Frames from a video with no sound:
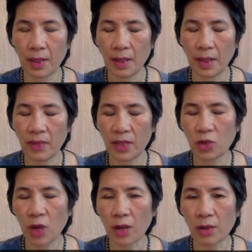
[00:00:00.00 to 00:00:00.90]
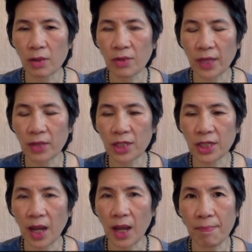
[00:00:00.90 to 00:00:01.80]
And then draw earth energy
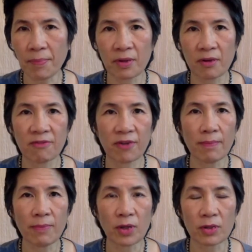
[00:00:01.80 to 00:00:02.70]
up from the earth